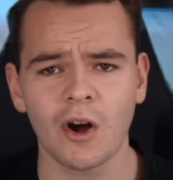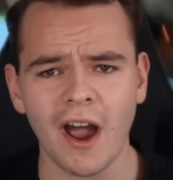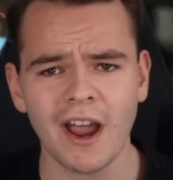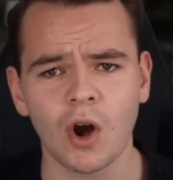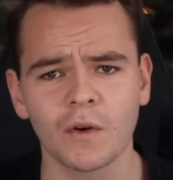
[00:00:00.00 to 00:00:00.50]

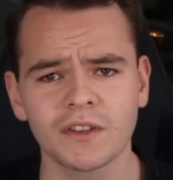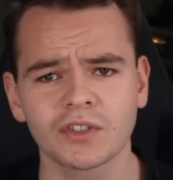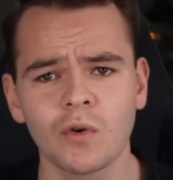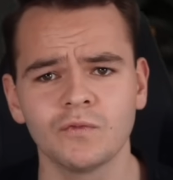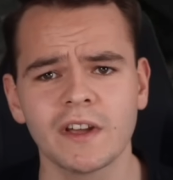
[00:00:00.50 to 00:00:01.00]
Now I know
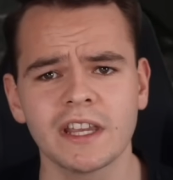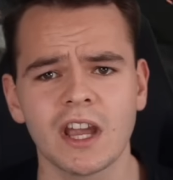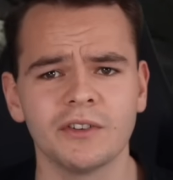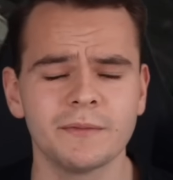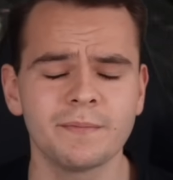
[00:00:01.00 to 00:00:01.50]
this whole
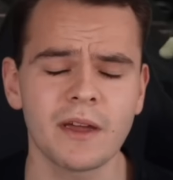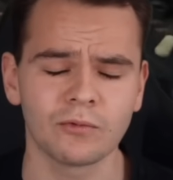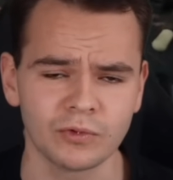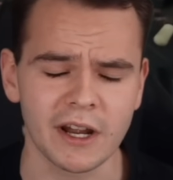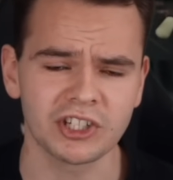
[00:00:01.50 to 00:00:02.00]
video is a
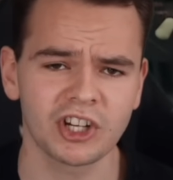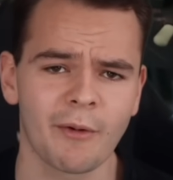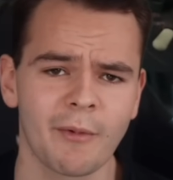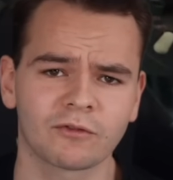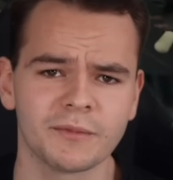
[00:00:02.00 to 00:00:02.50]
bit rich
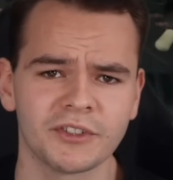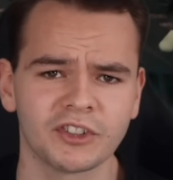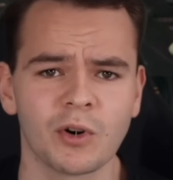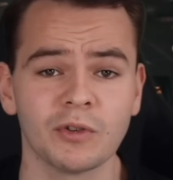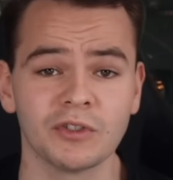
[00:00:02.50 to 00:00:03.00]
coming from
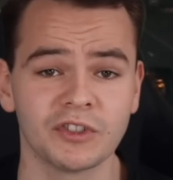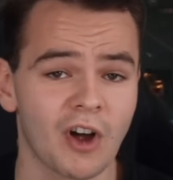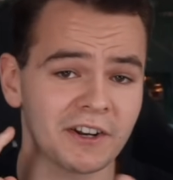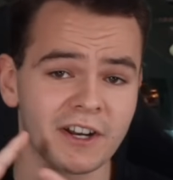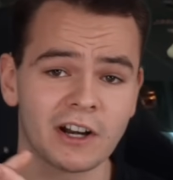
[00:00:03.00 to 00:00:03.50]
someone who's
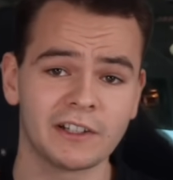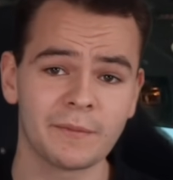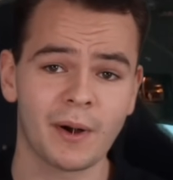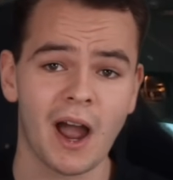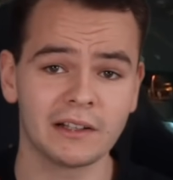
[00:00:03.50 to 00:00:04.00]
not an airline